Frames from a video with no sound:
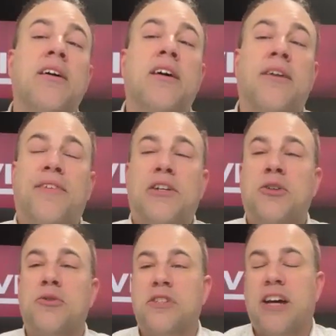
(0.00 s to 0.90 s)

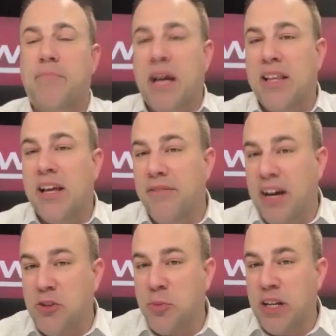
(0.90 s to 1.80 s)
officials have made the
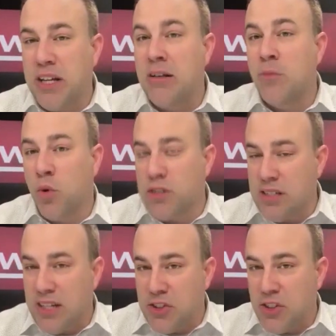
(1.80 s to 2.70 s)
investment in more
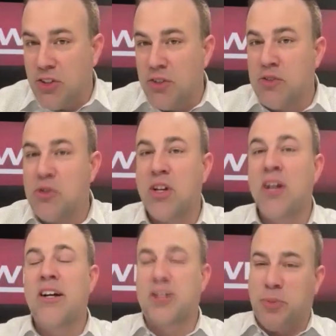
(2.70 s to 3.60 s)
sensors,
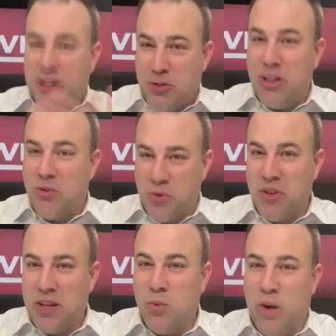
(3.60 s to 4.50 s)
especially through
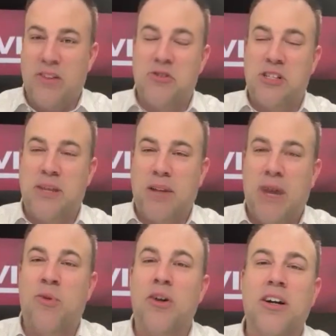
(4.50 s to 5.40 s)
the WeatherStem
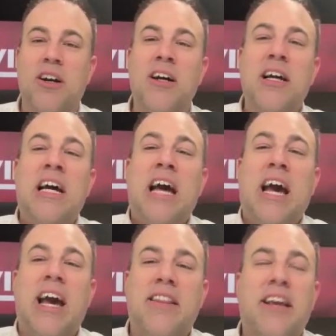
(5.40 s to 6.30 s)
network,
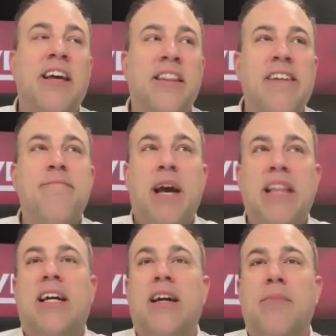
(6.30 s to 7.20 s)
and they've
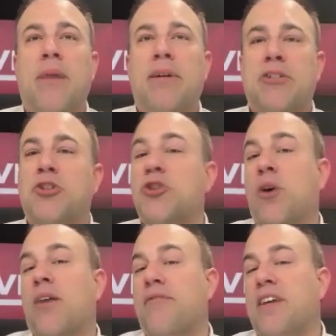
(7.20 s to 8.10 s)
made the commitment to
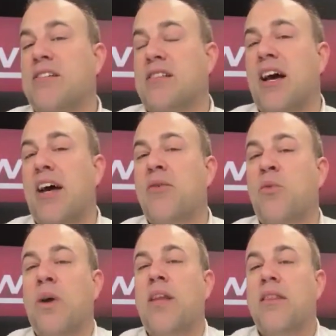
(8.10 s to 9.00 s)
try to fix that
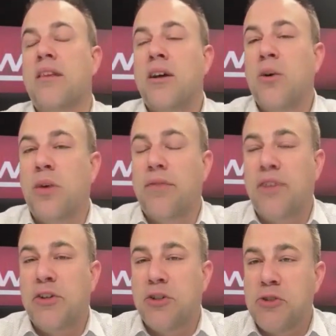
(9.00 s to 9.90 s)
with
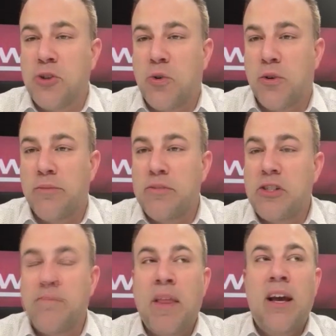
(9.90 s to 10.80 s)
future
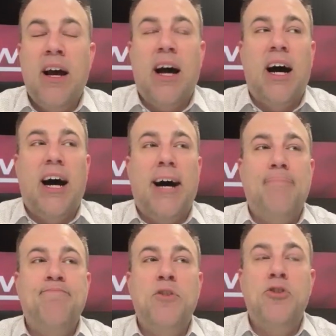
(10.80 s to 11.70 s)
storms.
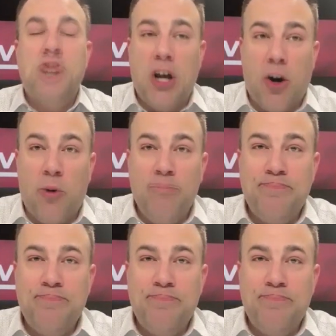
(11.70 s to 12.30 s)
So,